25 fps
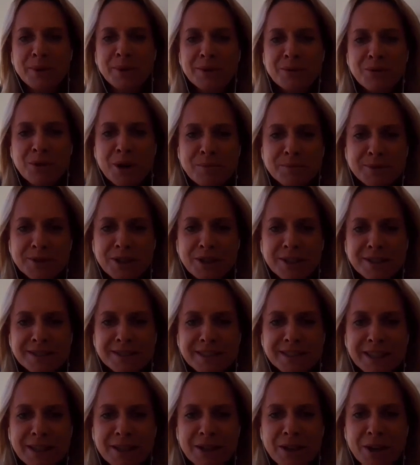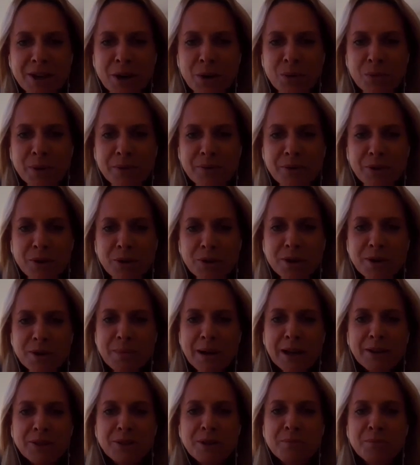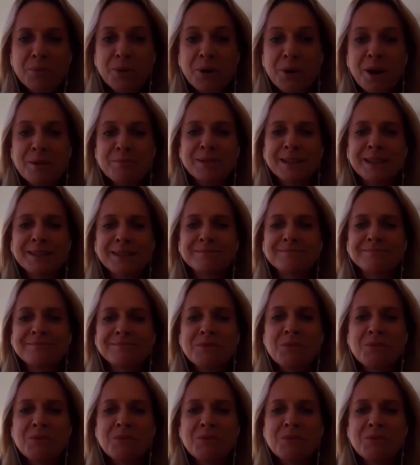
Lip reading: Rob's asking, "We've heard about the problem.